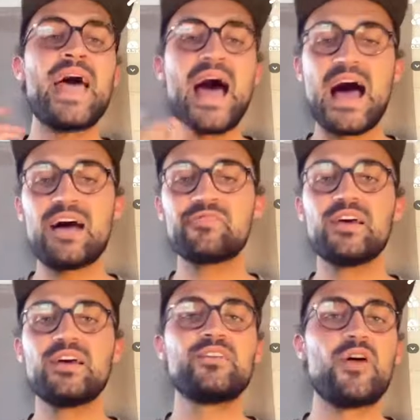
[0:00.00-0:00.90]

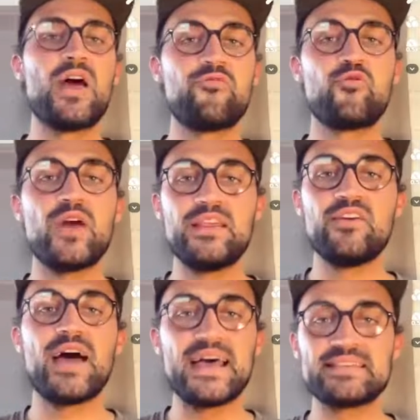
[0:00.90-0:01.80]
After you have ready
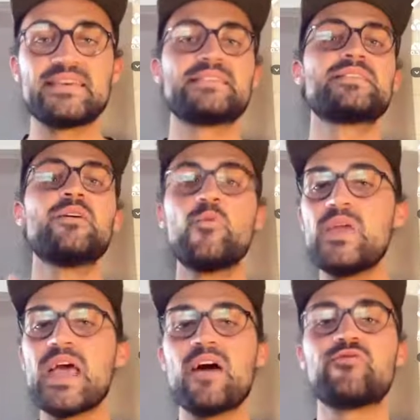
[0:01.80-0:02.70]
your assets,
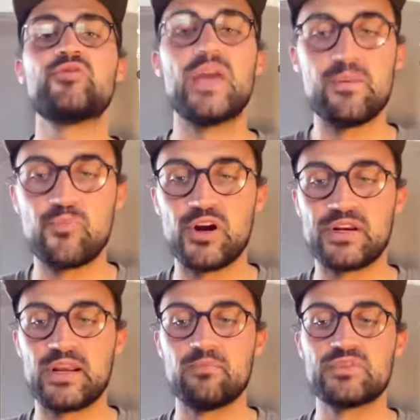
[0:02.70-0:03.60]
we have to import
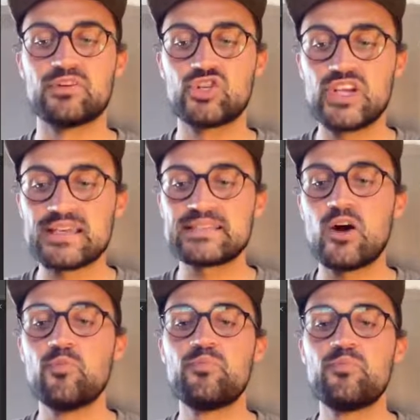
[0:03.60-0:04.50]
them. So just
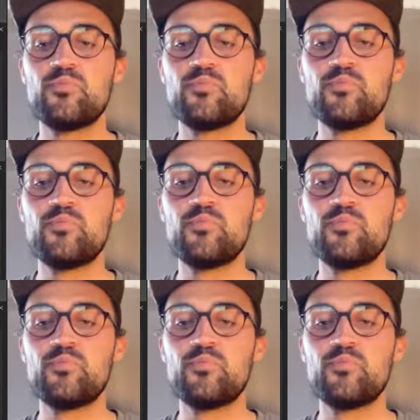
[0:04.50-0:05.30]
open your Finder